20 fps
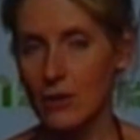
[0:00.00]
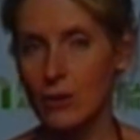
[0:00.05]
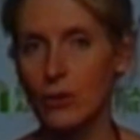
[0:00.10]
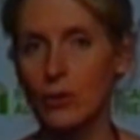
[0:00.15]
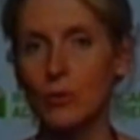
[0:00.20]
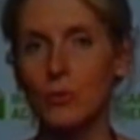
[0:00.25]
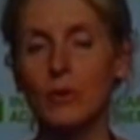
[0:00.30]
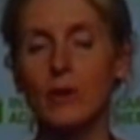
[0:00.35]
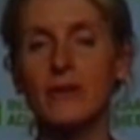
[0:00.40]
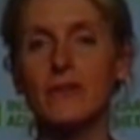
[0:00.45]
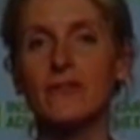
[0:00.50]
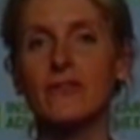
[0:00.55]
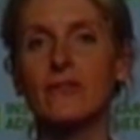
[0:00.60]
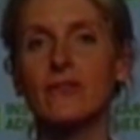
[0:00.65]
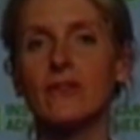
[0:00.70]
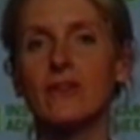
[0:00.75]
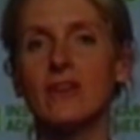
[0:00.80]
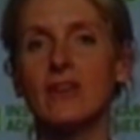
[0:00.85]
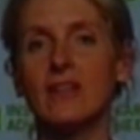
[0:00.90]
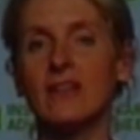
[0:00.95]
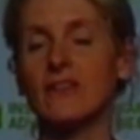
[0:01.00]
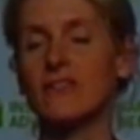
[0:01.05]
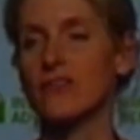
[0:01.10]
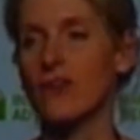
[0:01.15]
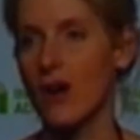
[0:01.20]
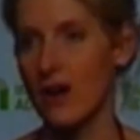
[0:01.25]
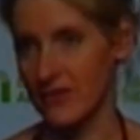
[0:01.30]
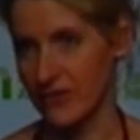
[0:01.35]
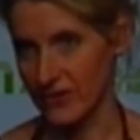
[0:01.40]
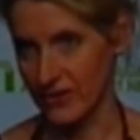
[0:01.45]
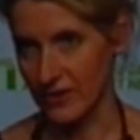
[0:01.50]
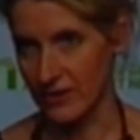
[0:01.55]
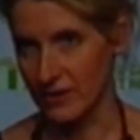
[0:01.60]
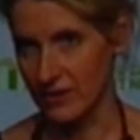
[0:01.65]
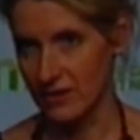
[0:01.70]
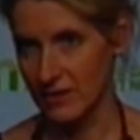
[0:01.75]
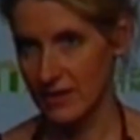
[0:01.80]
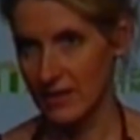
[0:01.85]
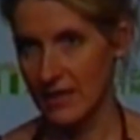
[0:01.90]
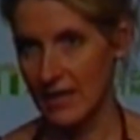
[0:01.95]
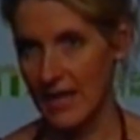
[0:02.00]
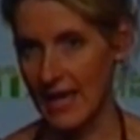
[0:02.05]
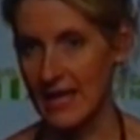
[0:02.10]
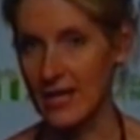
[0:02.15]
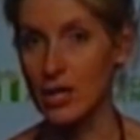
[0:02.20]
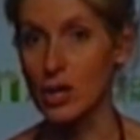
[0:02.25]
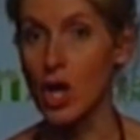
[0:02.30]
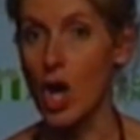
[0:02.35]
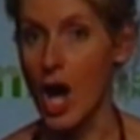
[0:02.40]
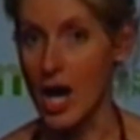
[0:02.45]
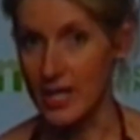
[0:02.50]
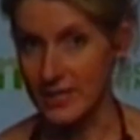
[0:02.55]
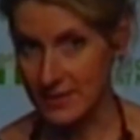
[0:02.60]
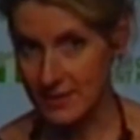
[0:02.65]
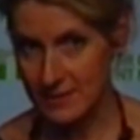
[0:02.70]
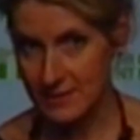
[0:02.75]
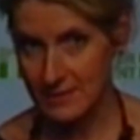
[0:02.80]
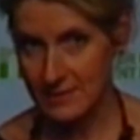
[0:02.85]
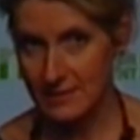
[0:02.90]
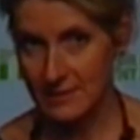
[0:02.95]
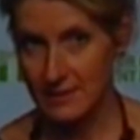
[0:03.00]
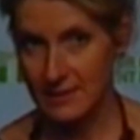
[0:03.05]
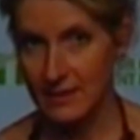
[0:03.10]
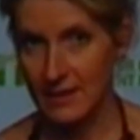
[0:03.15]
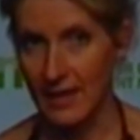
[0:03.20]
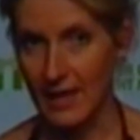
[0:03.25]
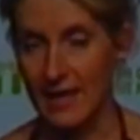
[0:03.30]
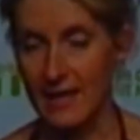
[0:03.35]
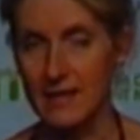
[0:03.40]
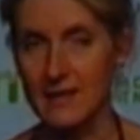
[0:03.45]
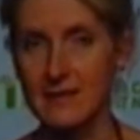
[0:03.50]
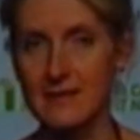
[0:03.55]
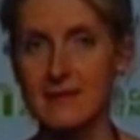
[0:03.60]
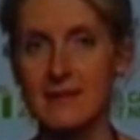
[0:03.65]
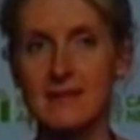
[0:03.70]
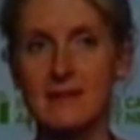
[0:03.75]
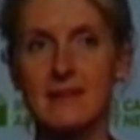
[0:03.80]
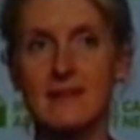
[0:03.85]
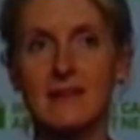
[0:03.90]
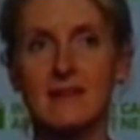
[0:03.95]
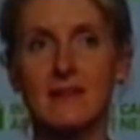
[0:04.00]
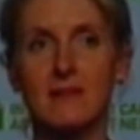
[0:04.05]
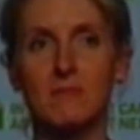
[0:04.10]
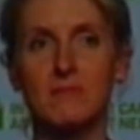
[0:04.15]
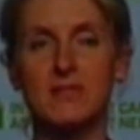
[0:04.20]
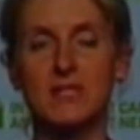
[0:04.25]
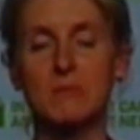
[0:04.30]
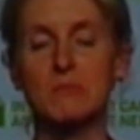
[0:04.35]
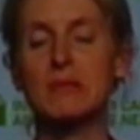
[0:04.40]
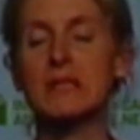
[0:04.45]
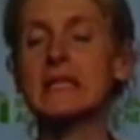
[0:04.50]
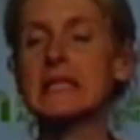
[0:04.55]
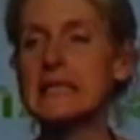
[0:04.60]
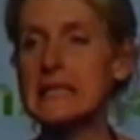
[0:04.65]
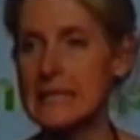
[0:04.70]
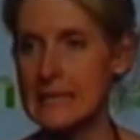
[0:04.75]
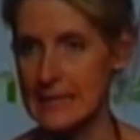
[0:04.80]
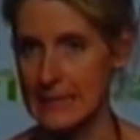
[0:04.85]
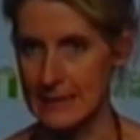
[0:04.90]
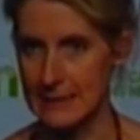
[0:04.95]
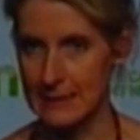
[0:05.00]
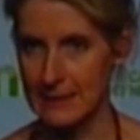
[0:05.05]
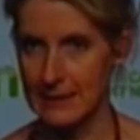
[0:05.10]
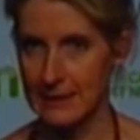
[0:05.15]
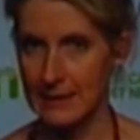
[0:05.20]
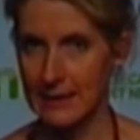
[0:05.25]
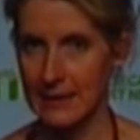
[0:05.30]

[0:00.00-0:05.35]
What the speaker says: who was exhausted and lost and depleted,